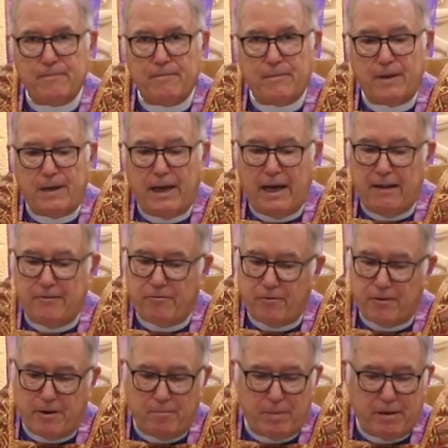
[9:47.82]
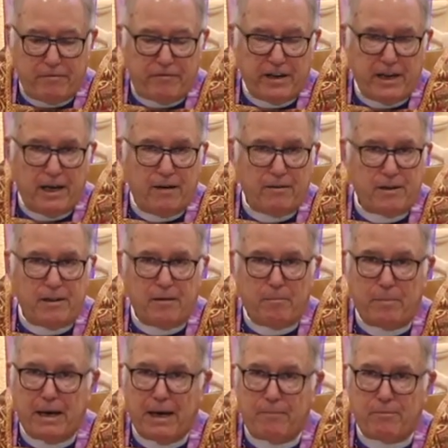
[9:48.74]
The answer can be found in the
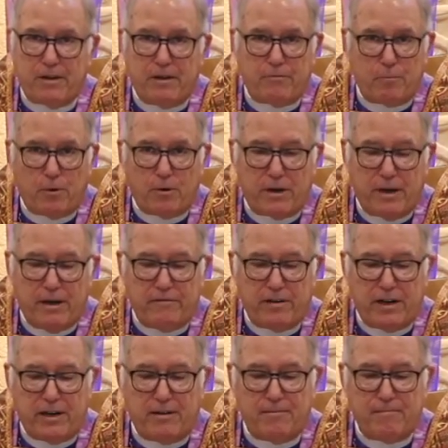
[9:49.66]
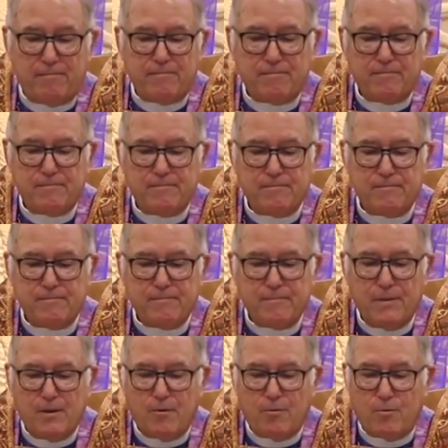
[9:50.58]
baptismal covenant.
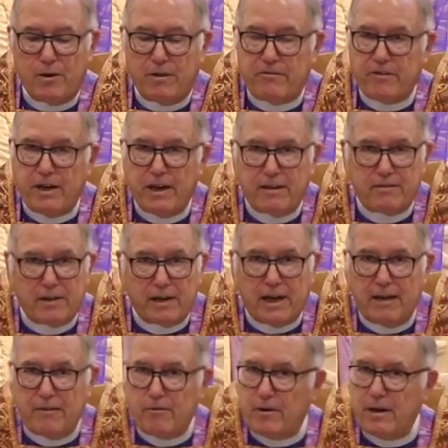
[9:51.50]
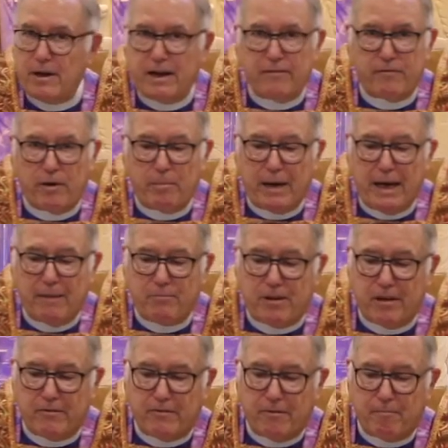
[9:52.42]
We say it together at every
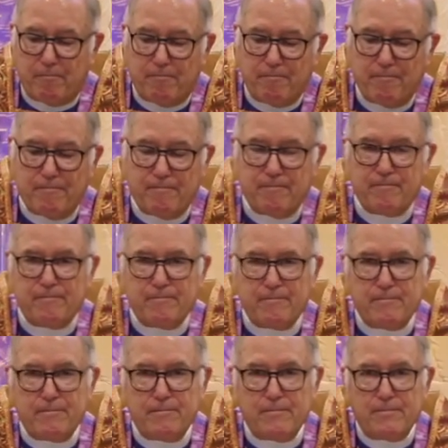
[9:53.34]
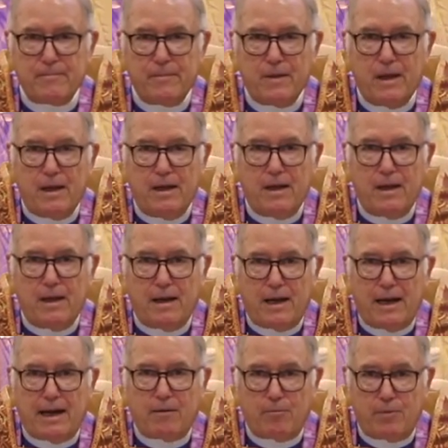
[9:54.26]
baptism
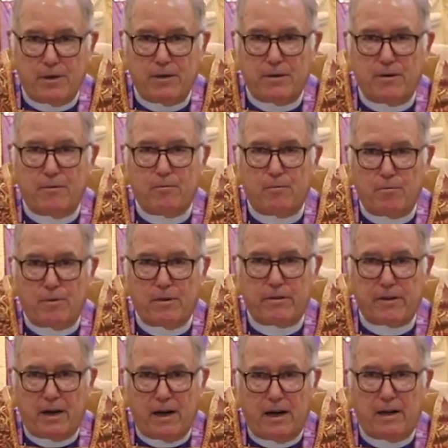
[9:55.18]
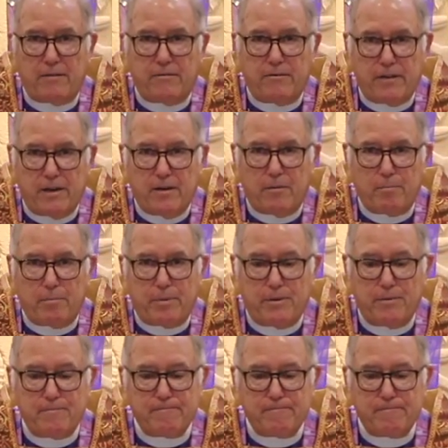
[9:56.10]
I will, with God's help.